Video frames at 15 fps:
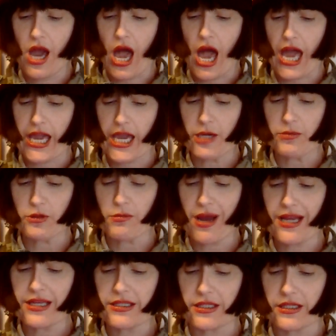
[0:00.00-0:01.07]
I am
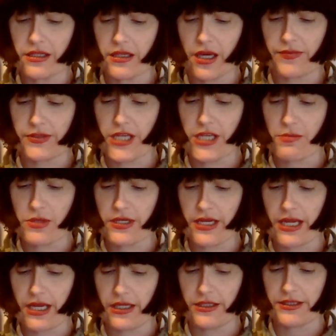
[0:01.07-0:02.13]
reminded of summer
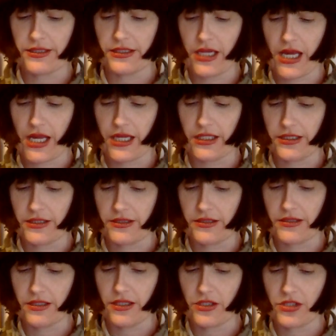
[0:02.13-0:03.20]
days and nights